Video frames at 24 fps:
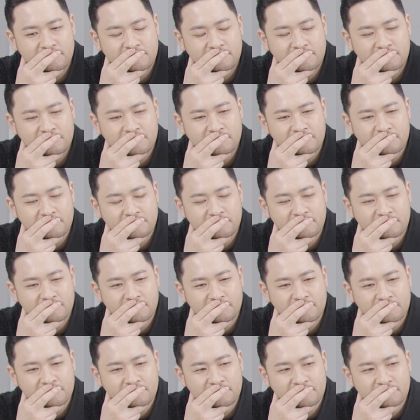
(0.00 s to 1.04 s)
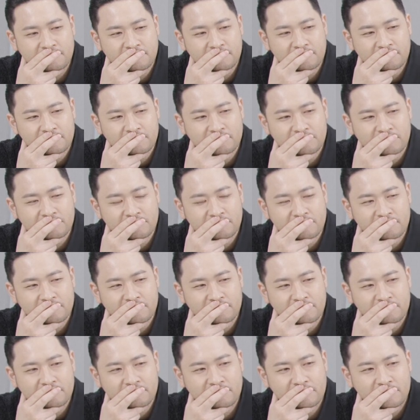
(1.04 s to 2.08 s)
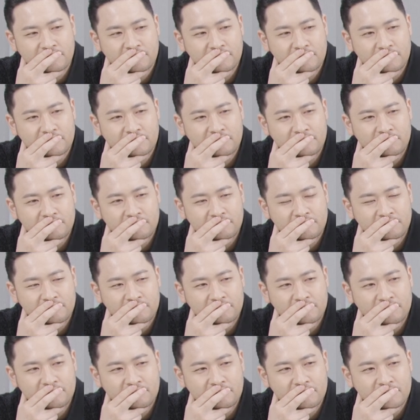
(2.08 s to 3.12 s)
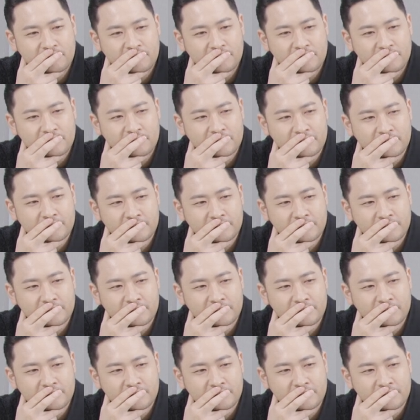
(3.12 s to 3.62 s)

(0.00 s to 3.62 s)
This person isn't speaking.